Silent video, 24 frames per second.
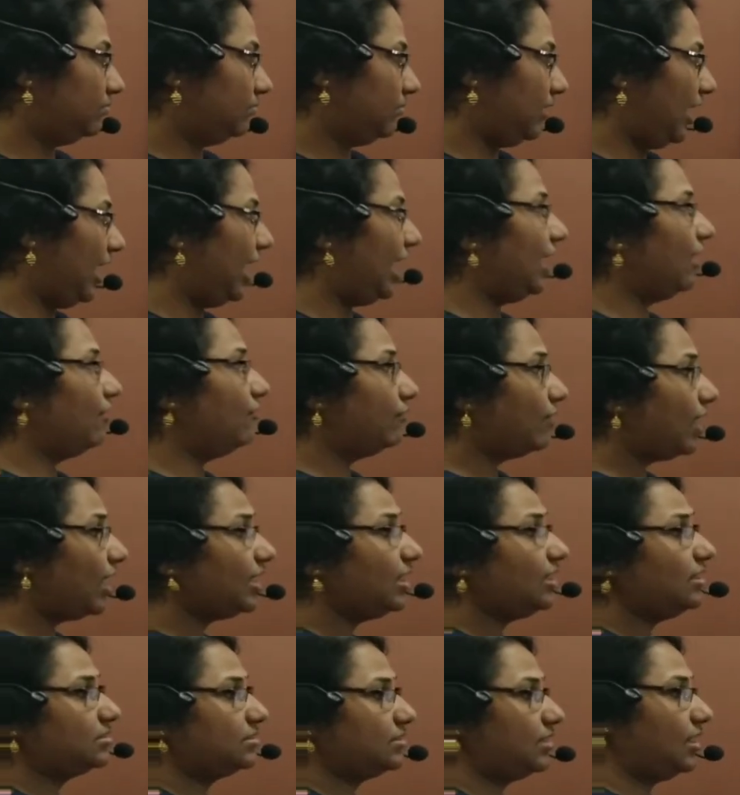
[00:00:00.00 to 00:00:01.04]
AY
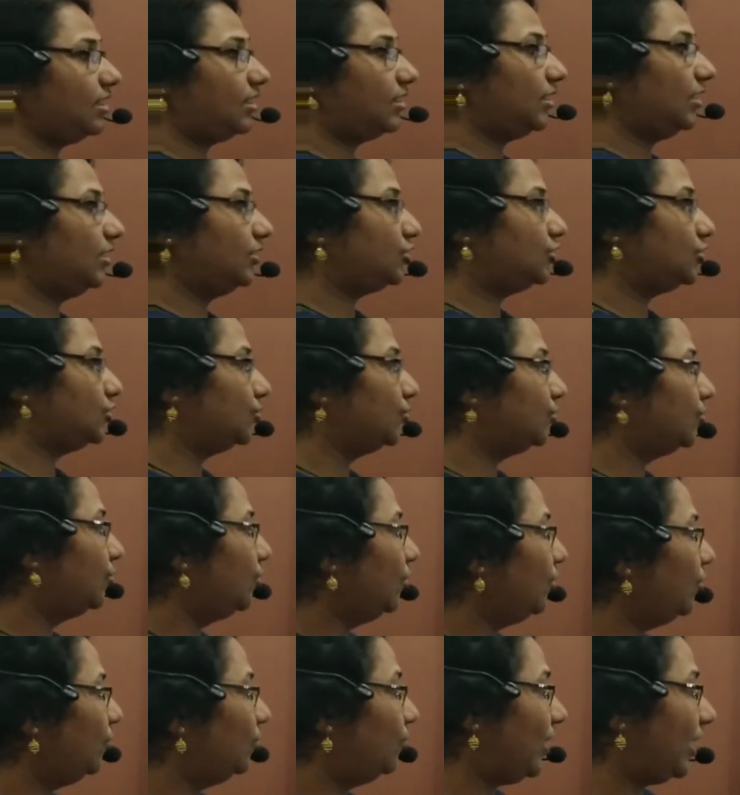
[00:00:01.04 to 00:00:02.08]
is equal to
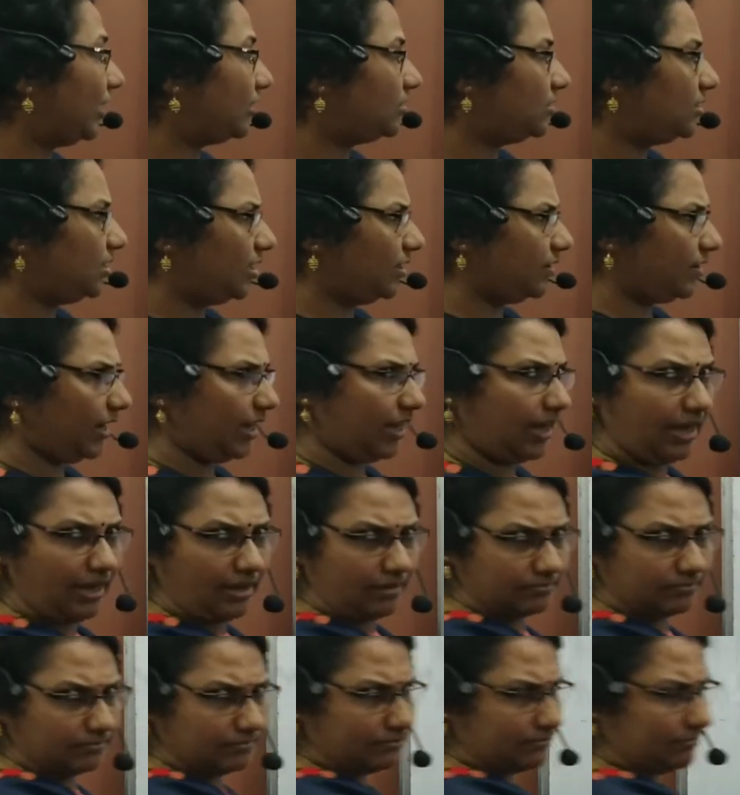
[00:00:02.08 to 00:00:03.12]
vector
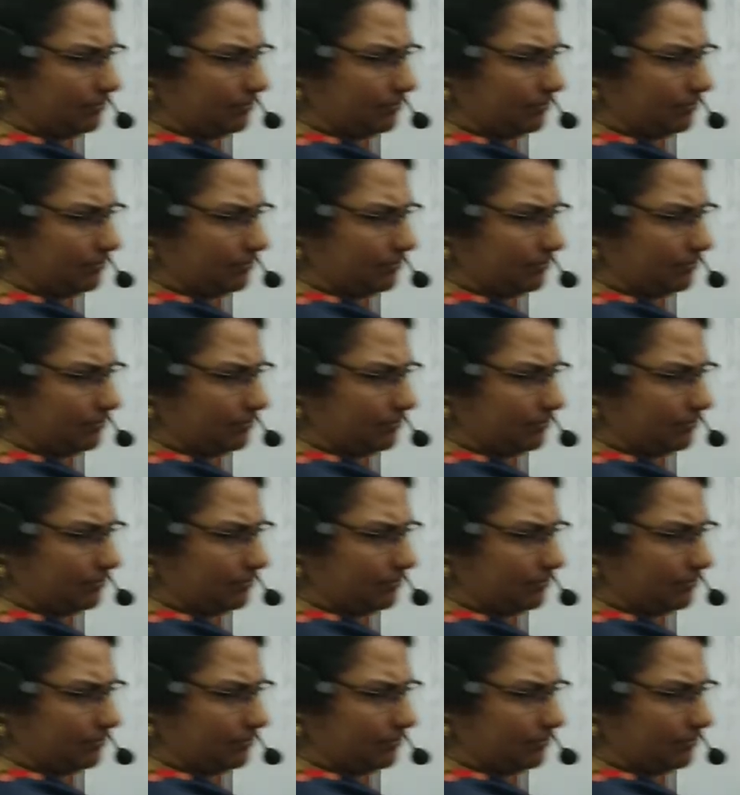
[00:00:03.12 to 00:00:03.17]
A